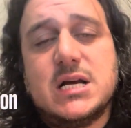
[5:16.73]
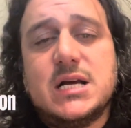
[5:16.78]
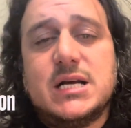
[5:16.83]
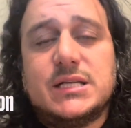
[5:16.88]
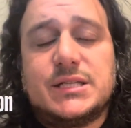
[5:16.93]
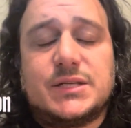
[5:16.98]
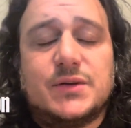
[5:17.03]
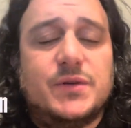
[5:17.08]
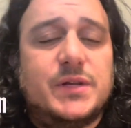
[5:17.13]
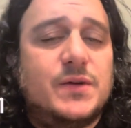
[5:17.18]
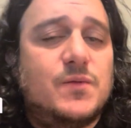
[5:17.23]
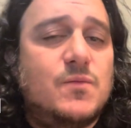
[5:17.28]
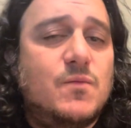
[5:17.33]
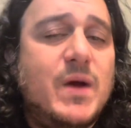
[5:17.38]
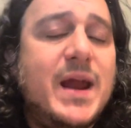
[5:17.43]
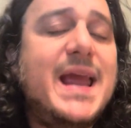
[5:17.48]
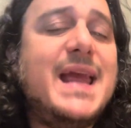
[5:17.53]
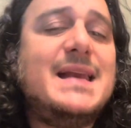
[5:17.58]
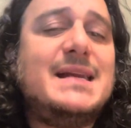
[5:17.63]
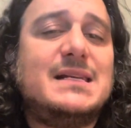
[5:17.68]
So the
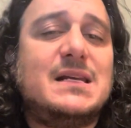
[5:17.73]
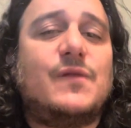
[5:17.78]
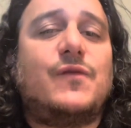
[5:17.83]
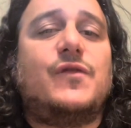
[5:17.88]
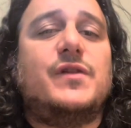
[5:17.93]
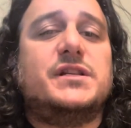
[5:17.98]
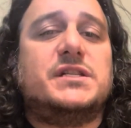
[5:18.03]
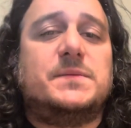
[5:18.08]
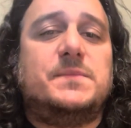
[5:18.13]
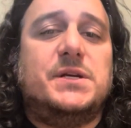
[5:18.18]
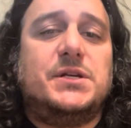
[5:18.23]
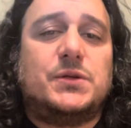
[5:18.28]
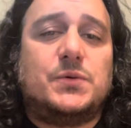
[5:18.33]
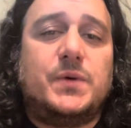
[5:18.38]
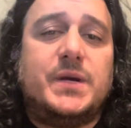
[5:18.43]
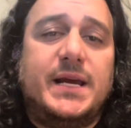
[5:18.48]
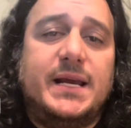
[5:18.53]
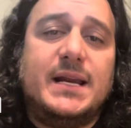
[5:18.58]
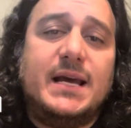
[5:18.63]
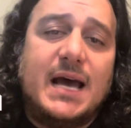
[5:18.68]
main difference
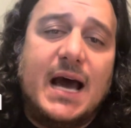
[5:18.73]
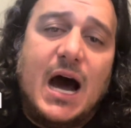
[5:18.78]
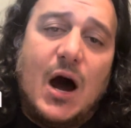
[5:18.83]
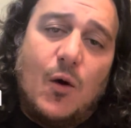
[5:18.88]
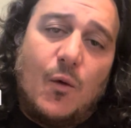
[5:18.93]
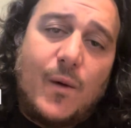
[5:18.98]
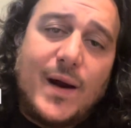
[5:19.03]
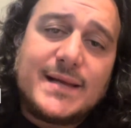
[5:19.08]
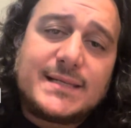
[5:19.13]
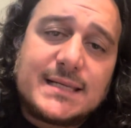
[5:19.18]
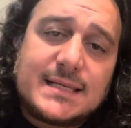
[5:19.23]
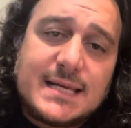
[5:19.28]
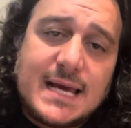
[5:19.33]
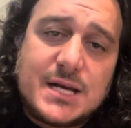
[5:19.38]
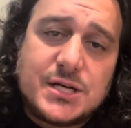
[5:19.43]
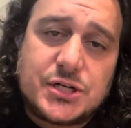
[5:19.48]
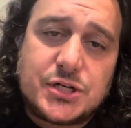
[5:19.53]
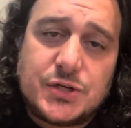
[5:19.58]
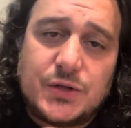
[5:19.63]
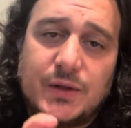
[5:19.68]
between a
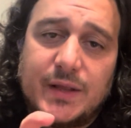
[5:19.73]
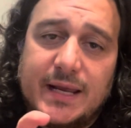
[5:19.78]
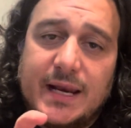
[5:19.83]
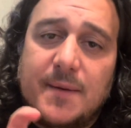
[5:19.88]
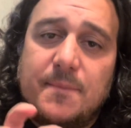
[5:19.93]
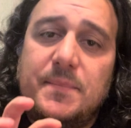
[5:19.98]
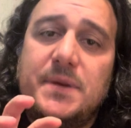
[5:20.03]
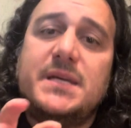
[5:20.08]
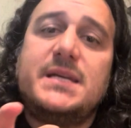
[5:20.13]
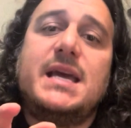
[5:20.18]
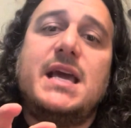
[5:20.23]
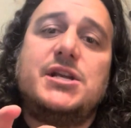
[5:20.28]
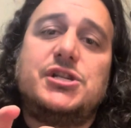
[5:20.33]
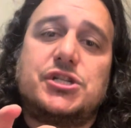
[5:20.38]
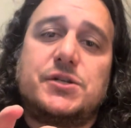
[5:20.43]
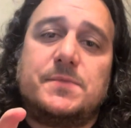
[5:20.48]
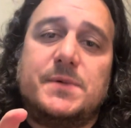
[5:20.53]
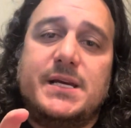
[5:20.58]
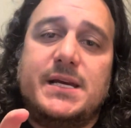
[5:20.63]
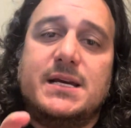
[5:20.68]
residential and a
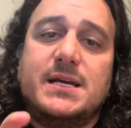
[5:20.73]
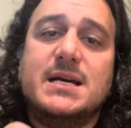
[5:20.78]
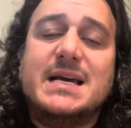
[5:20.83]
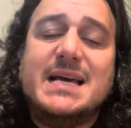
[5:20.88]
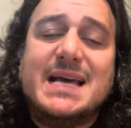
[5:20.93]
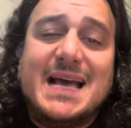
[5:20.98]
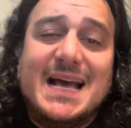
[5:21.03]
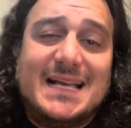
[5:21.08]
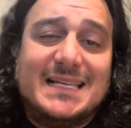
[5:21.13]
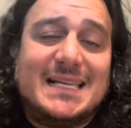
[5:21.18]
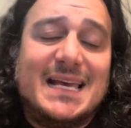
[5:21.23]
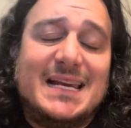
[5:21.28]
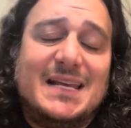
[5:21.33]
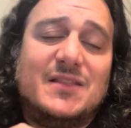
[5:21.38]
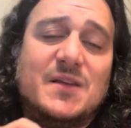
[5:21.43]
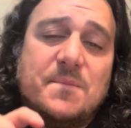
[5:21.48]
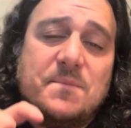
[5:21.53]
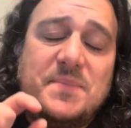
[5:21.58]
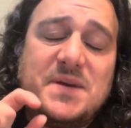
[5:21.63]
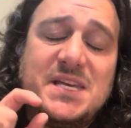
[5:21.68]
PHP is that in the
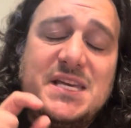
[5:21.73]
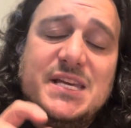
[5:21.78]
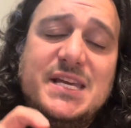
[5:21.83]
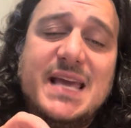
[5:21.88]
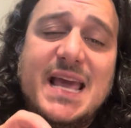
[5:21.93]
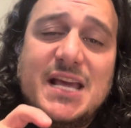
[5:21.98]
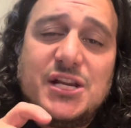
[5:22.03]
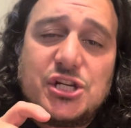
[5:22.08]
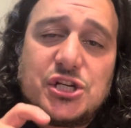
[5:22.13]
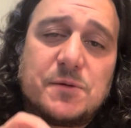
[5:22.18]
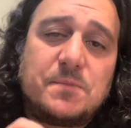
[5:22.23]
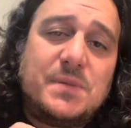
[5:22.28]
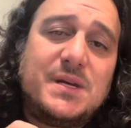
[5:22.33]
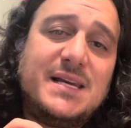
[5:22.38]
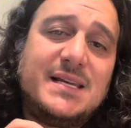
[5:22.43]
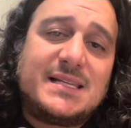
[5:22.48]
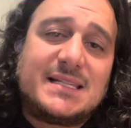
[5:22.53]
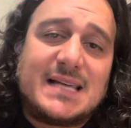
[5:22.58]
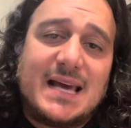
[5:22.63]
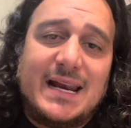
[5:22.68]
PHP
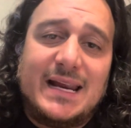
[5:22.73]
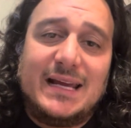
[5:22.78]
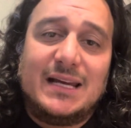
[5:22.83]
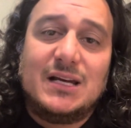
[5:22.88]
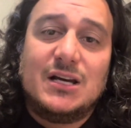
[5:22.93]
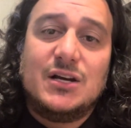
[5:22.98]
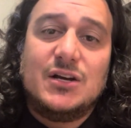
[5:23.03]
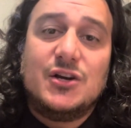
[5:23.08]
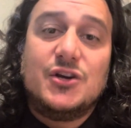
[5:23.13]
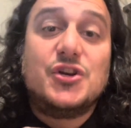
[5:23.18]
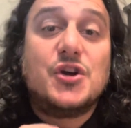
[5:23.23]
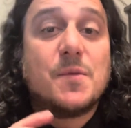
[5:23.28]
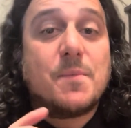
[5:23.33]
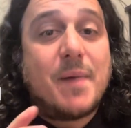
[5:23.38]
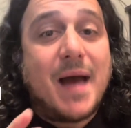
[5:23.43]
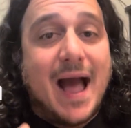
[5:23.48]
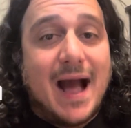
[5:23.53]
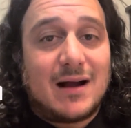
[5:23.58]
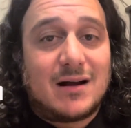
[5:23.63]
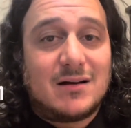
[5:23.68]
setting, you're
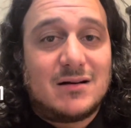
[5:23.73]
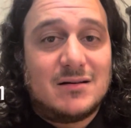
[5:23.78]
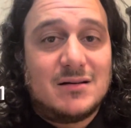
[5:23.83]
back.